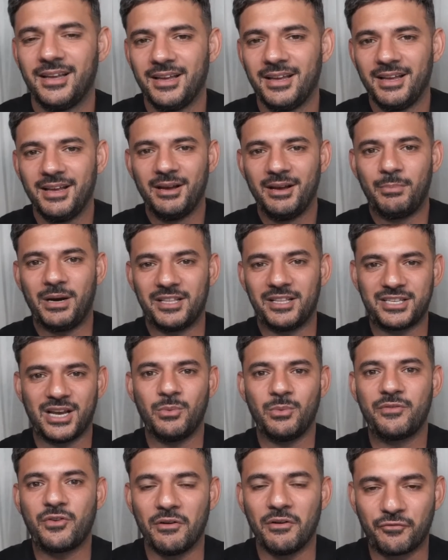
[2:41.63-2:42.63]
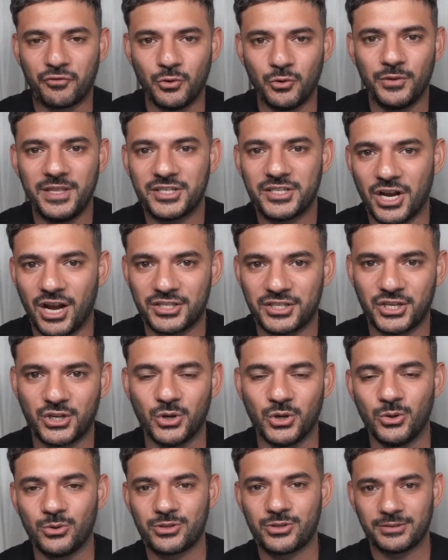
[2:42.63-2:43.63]
By the time we've gone through all these
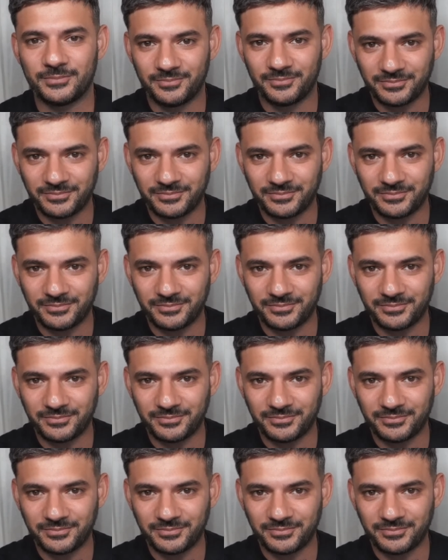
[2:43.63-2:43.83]
articles